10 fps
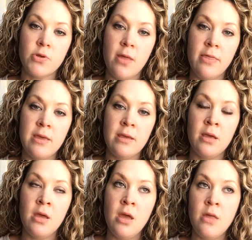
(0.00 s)
So I think
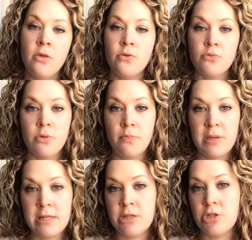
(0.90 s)
those were the
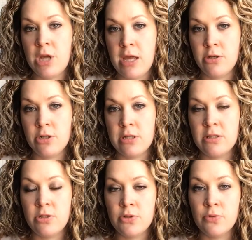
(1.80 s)
biggest
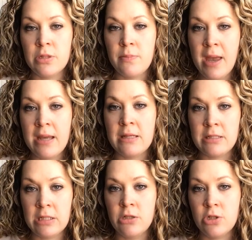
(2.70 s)
changes, just really paying
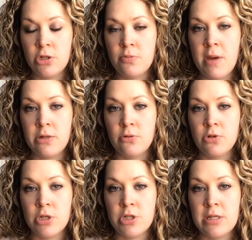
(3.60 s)
attention to my
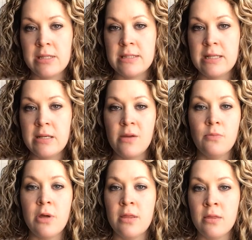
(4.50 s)
nutrition and sticking
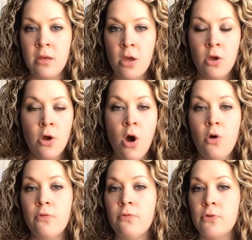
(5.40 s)
with
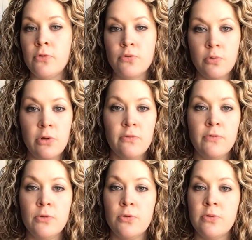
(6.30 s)
whole foods, real
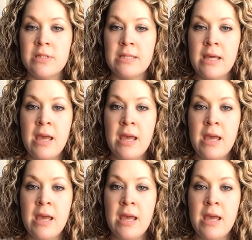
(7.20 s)
foods,